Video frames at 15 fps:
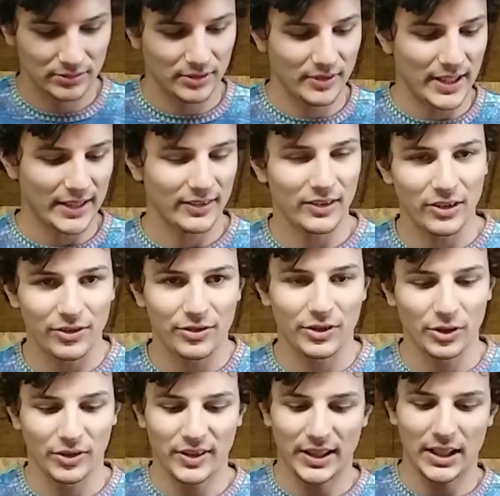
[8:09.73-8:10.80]
Next is your
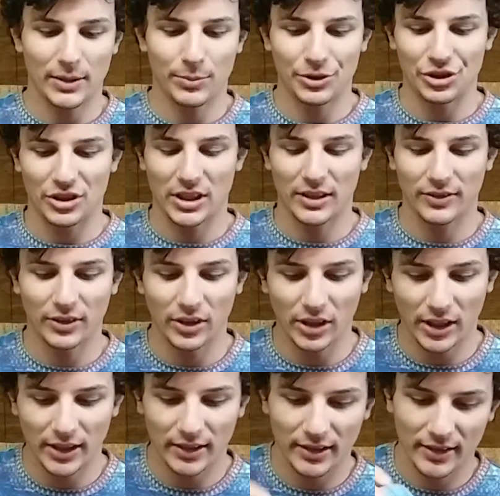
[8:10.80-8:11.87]
fuel tank. Put your cover
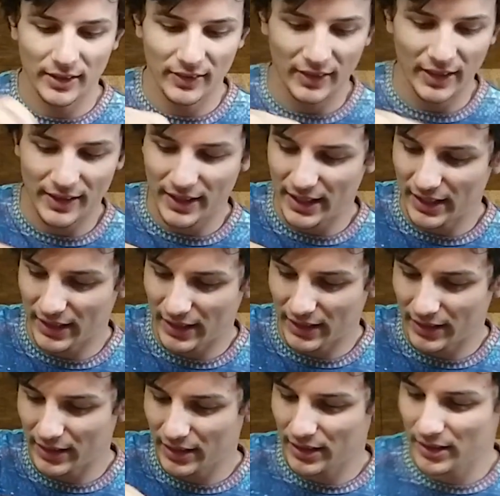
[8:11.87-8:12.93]
on, slide that in,
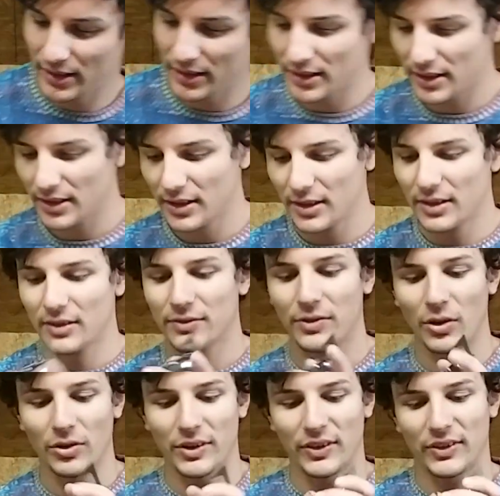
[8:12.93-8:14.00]

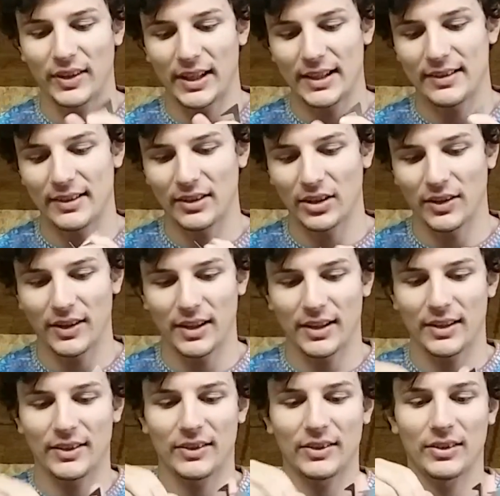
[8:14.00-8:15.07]
fold the sides in on
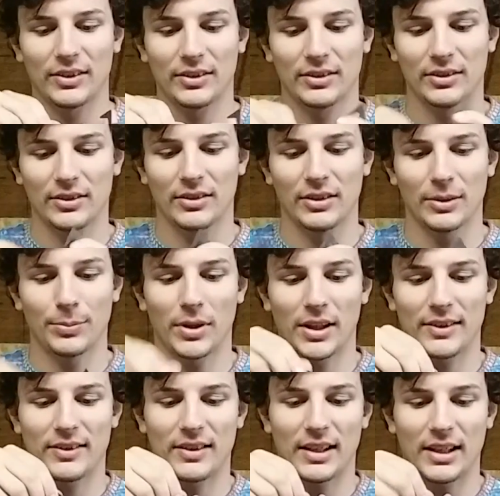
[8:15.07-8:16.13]
this, your
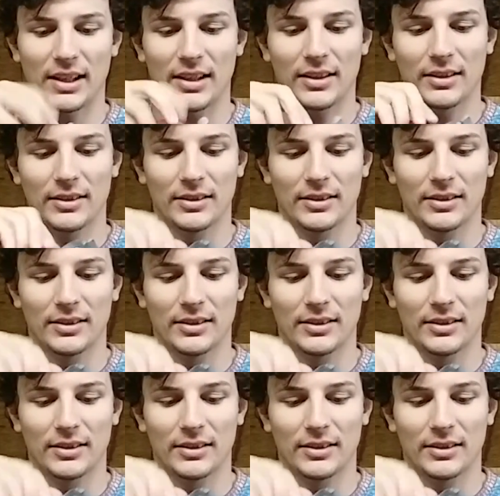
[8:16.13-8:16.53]
pot stand,